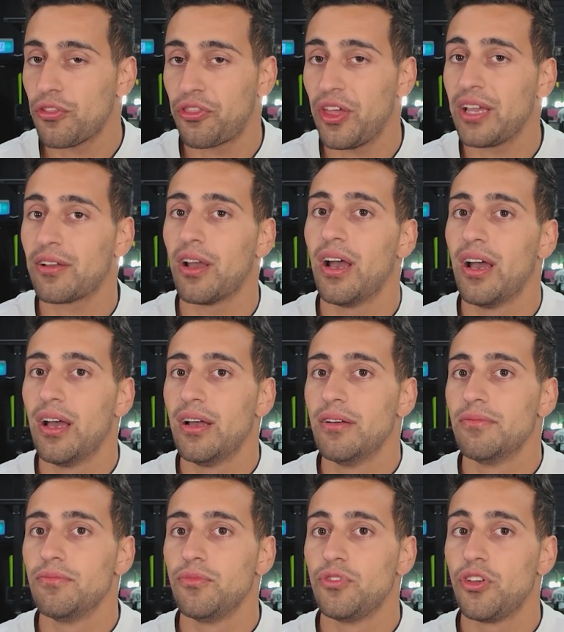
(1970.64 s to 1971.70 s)
you think
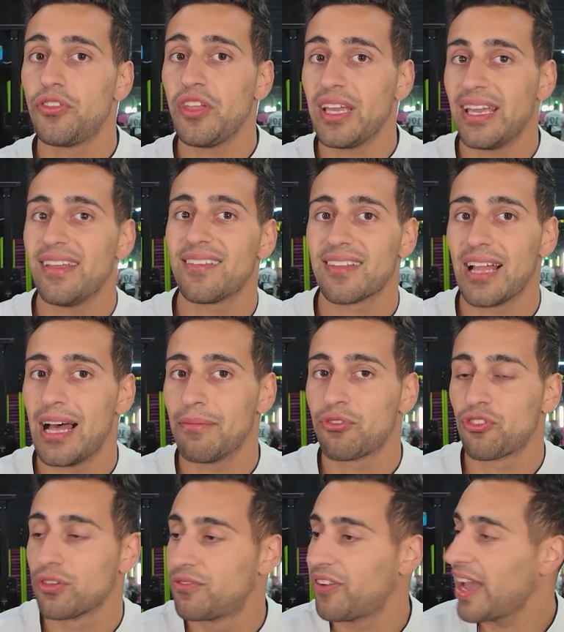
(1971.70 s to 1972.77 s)
Islam
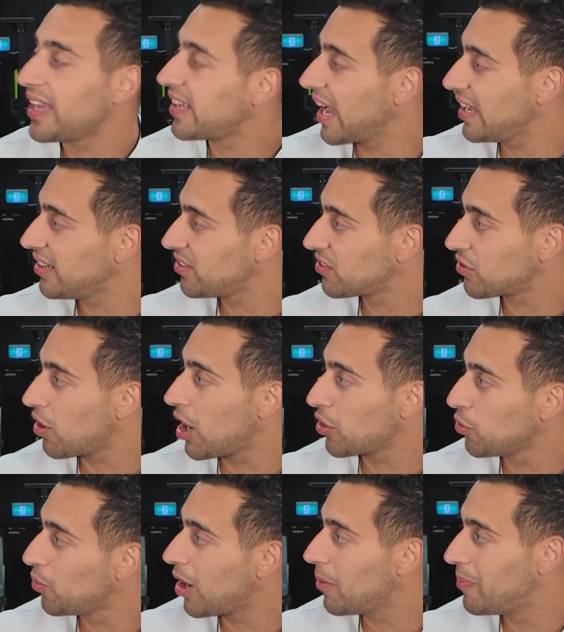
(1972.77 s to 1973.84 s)
should vacate his
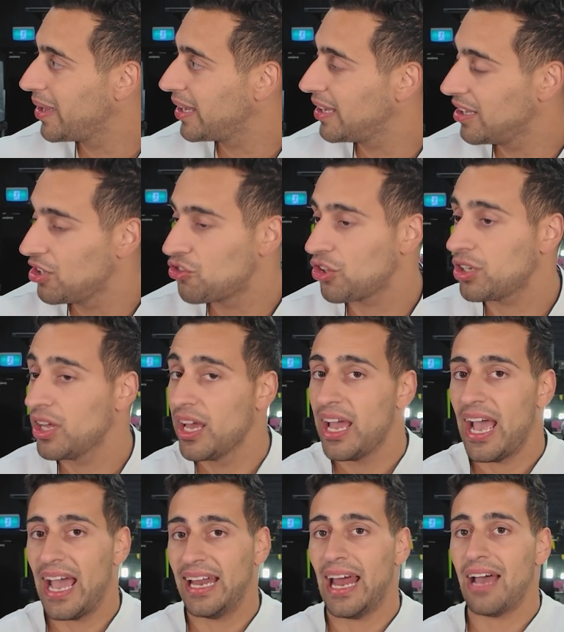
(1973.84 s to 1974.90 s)
title while being injured
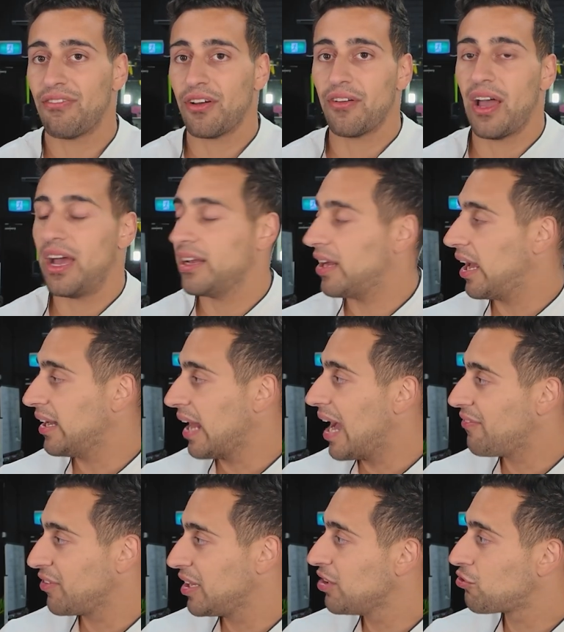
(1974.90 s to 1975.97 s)
and
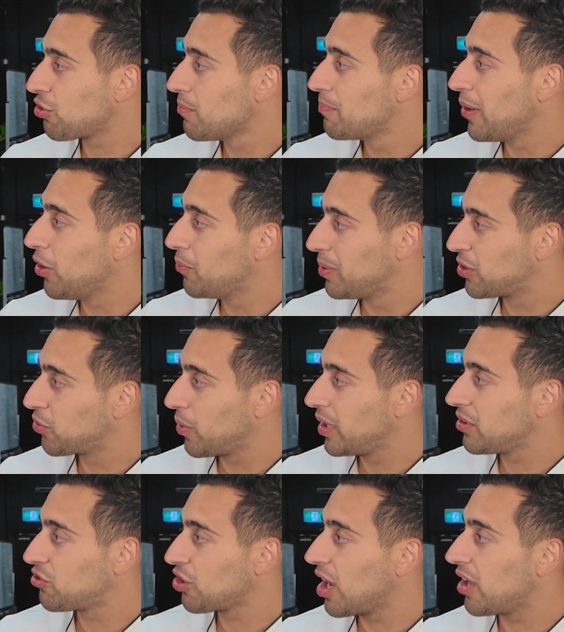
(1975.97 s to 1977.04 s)
have an interim belt
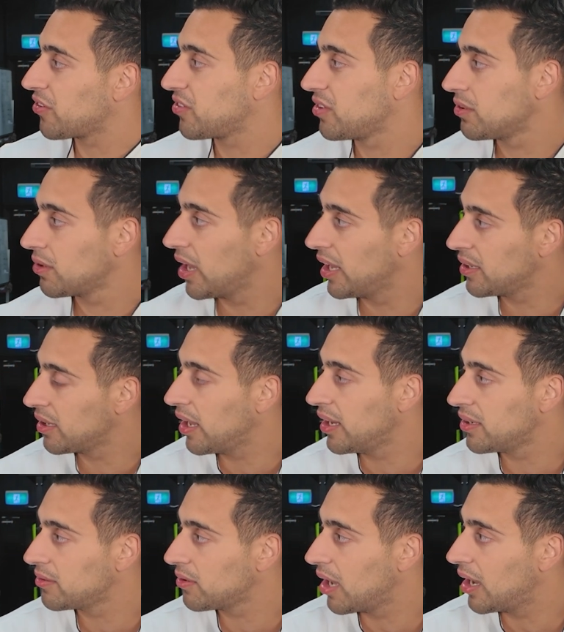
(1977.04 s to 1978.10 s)
between Charles and
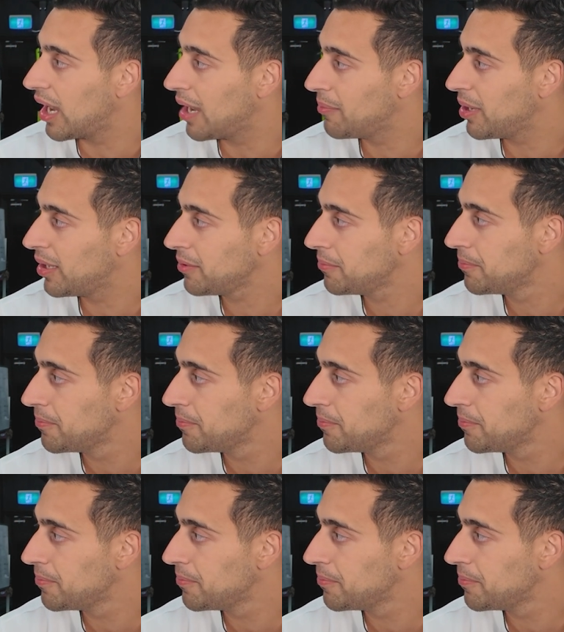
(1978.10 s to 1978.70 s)
Arman?